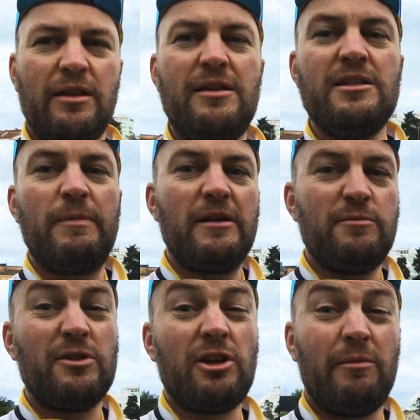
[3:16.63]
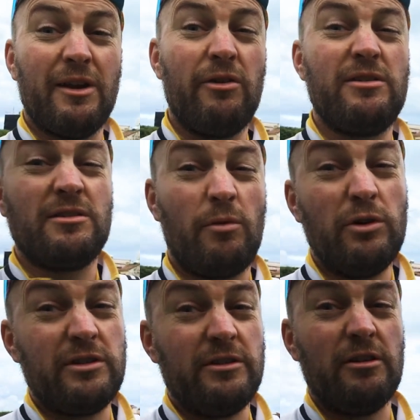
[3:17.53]
I didn't spend as much time in Greece as I
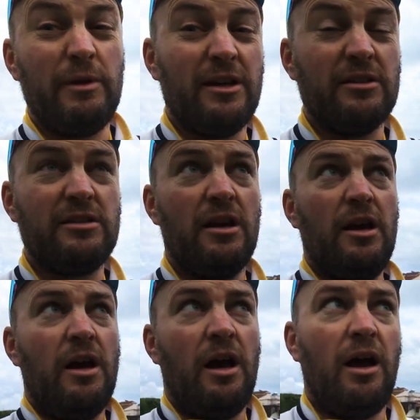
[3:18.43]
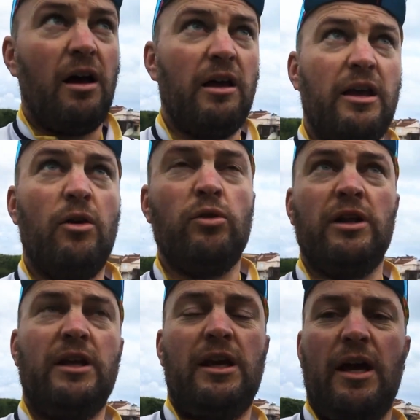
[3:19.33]
wanted to because I
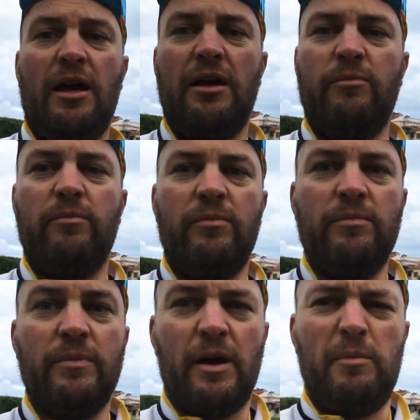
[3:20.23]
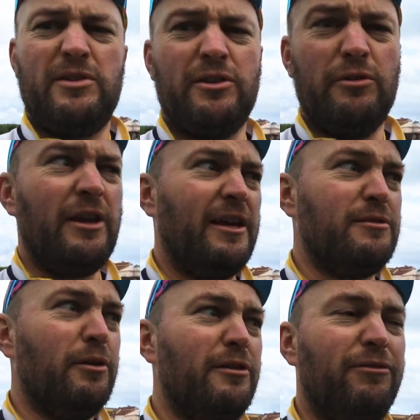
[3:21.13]
only I missed 2
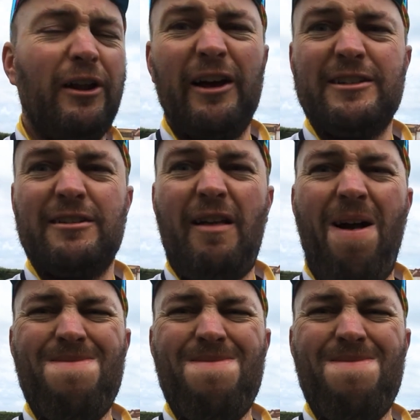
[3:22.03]
days worth of flights.